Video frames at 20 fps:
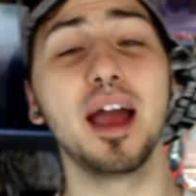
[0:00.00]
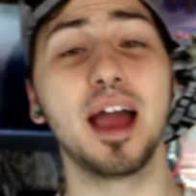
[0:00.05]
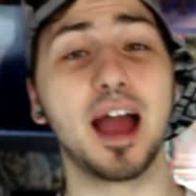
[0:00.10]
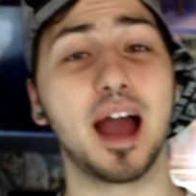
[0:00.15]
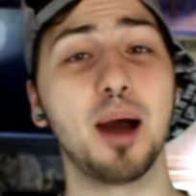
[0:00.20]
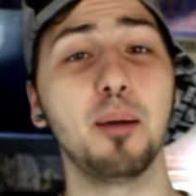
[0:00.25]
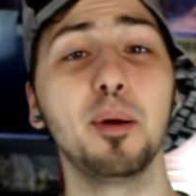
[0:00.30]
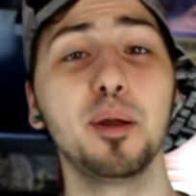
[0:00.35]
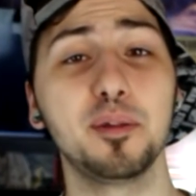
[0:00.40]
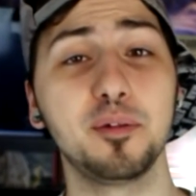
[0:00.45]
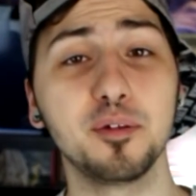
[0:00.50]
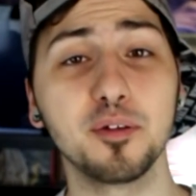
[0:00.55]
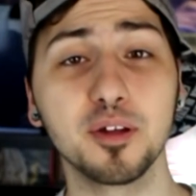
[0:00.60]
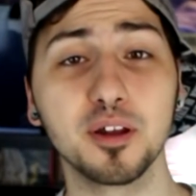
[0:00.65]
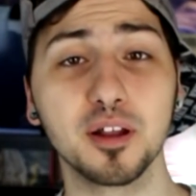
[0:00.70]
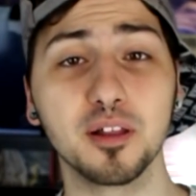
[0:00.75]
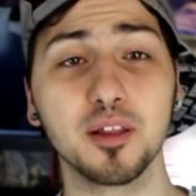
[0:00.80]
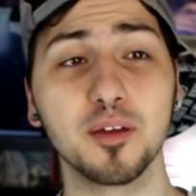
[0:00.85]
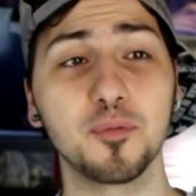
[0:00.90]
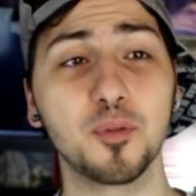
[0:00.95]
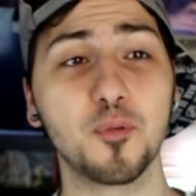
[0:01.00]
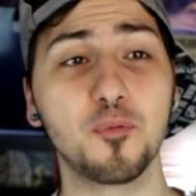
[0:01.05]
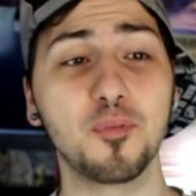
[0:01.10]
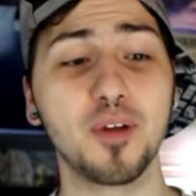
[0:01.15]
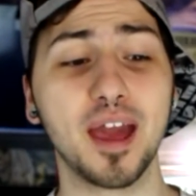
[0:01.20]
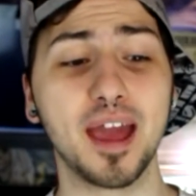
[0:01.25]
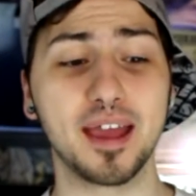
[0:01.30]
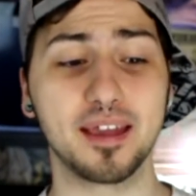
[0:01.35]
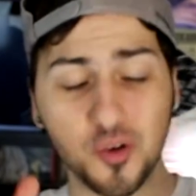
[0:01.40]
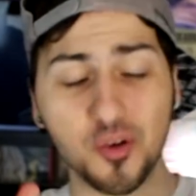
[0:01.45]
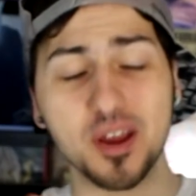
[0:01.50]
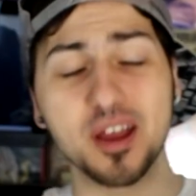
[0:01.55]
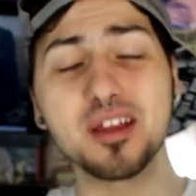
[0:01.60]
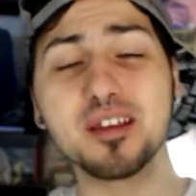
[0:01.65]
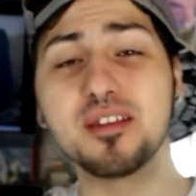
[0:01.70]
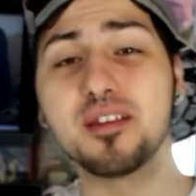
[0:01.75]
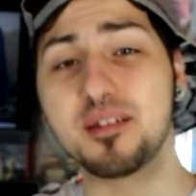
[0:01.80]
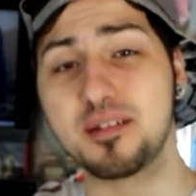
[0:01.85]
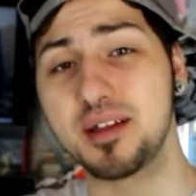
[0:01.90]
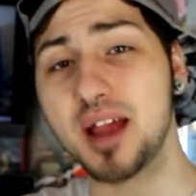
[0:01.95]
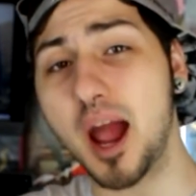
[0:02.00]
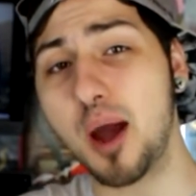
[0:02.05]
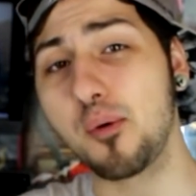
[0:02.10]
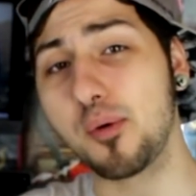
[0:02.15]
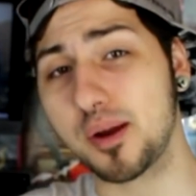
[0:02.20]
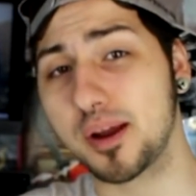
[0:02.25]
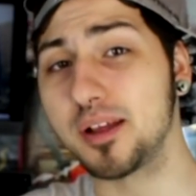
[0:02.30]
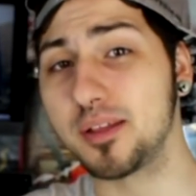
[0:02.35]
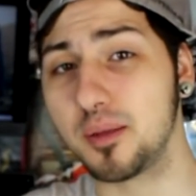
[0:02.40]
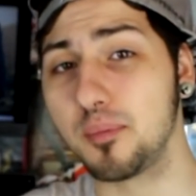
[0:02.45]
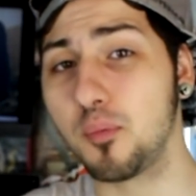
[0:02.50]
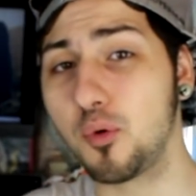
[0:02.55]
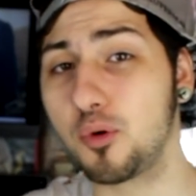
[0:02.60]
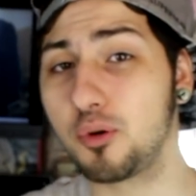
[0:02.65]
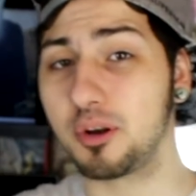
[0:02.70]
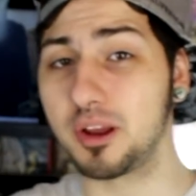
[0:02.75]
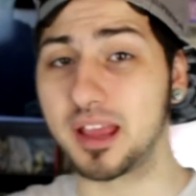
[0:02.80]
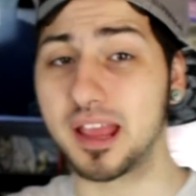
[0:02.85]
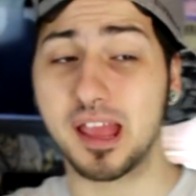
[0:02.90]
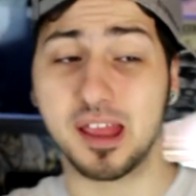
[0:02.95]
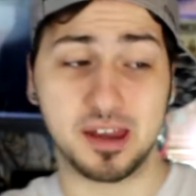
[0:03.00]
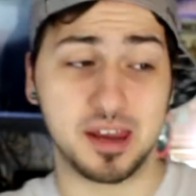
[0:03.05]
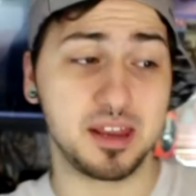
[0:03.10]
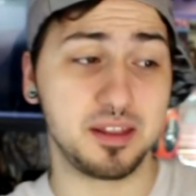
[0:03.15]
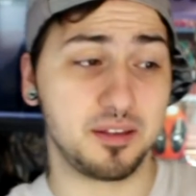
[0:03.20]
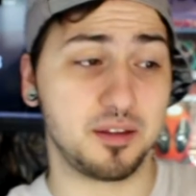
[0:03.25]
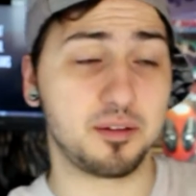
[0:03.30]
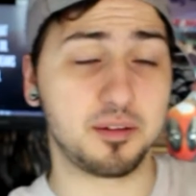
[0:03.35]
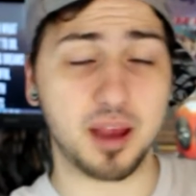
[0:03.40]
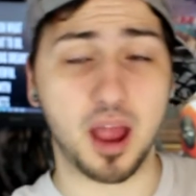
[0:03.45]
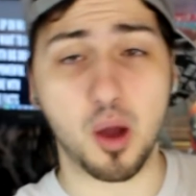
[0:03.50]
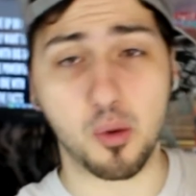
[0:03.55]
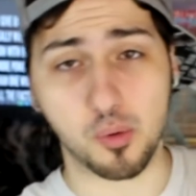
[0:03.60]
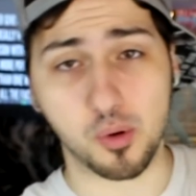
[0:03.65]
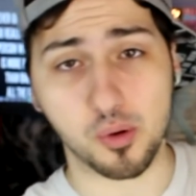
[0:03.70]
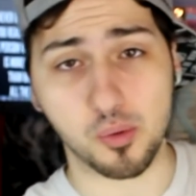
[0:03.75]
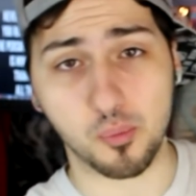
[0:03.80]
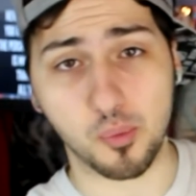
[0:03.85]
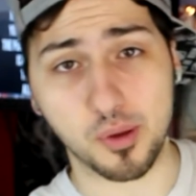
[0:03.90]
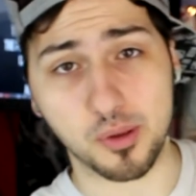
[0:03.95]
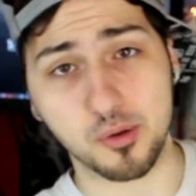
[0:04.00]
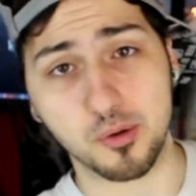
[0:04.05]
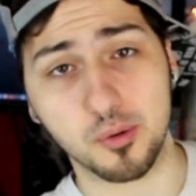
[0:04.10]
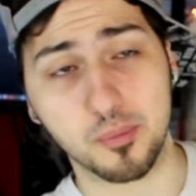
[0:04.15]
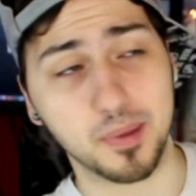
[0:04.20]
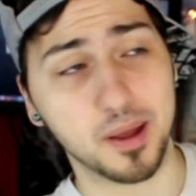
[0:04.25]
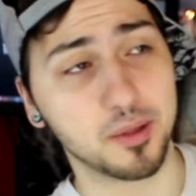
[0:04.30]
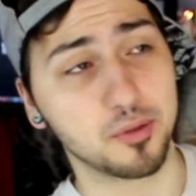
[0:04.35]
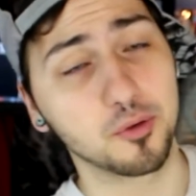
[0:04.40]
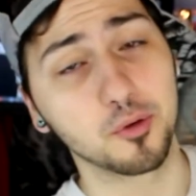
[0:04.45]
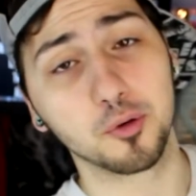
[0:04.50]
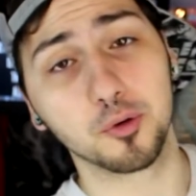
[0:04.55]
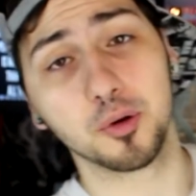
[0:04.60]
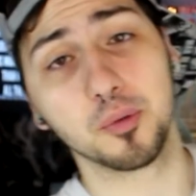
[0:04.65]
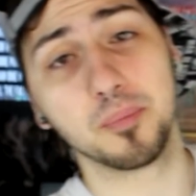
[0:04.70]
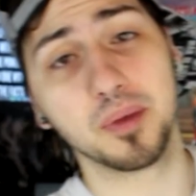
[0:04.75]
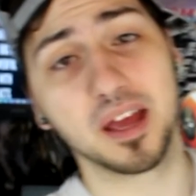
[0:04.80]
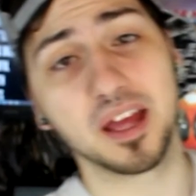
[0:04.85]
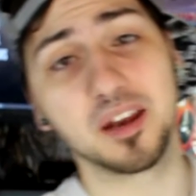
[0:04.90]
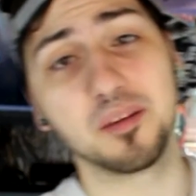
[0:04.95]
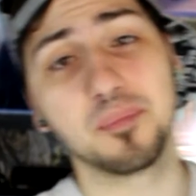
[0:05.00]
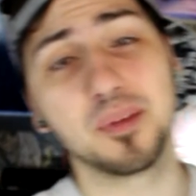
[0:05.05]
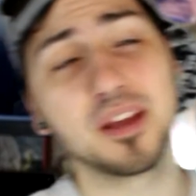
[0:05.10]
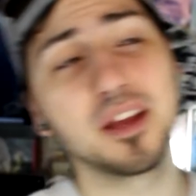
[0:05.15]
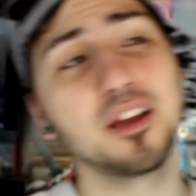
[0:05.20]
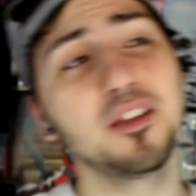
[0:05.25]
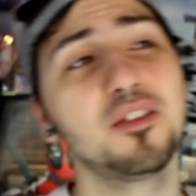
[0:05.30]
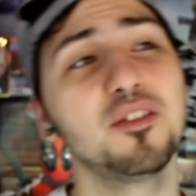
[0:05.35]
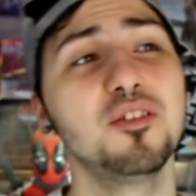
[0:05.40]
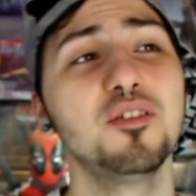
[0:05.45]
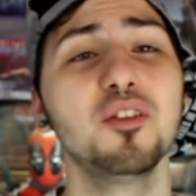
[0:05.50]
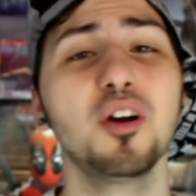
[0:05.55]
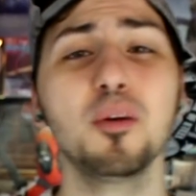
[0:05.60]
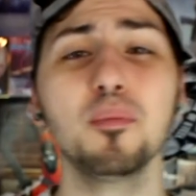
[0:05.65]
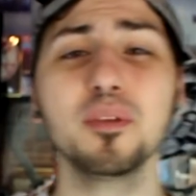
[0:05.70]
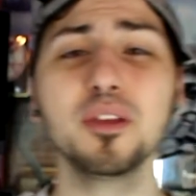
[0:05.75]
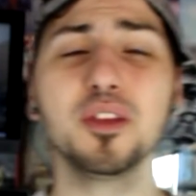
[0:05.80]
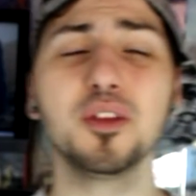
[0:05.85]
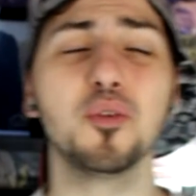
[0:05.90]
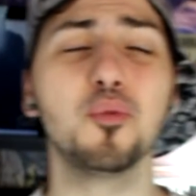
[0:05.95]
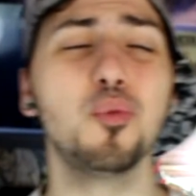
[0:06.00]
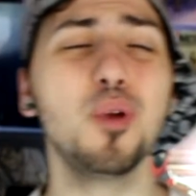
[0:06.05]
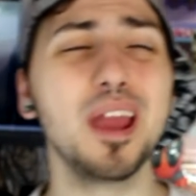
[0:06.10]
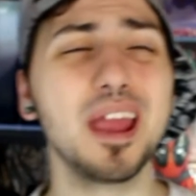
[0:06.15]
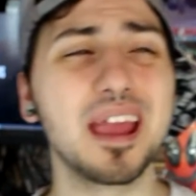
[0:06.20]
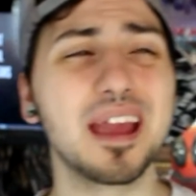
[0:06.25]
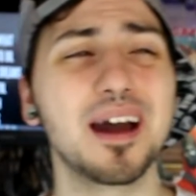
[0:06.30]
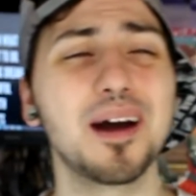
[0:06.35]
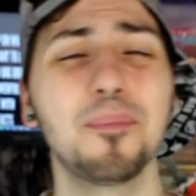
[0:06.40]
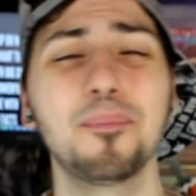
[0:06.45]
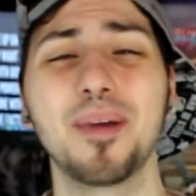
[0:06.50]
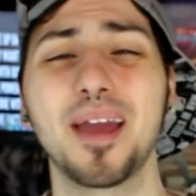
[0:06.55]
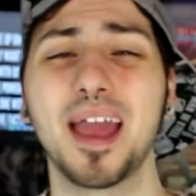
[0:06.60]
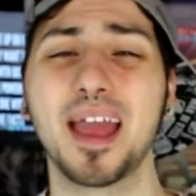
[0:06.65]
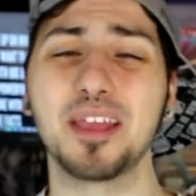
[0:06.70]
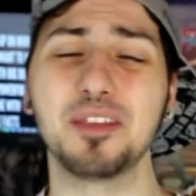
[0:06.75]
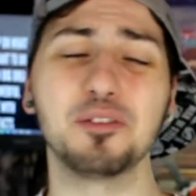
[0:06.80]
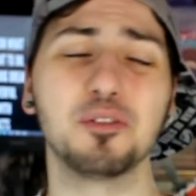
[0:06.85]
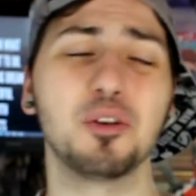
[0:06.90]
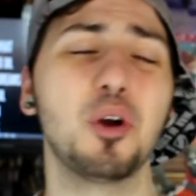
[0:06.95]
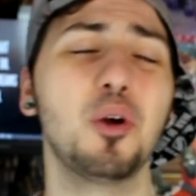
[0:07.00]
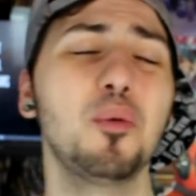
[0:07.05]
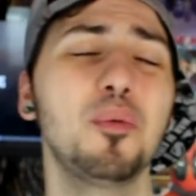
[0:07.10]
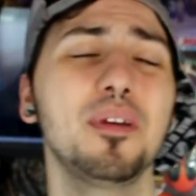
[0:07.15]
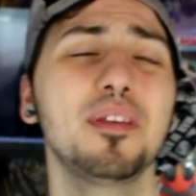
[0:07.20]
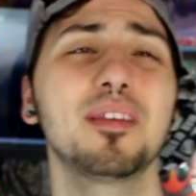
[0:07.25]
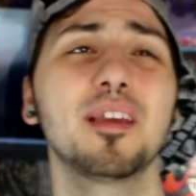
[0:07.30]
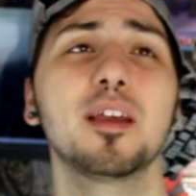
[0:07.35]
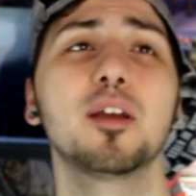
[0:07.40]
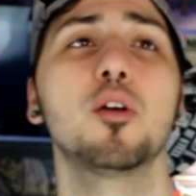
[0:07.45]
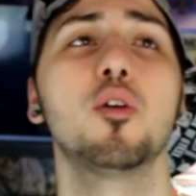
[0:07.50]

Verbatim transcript: how much you're gonna love the fact you're in the shower in the morning and in the shower when you're about to go to bed because normally you wake up and you're always like,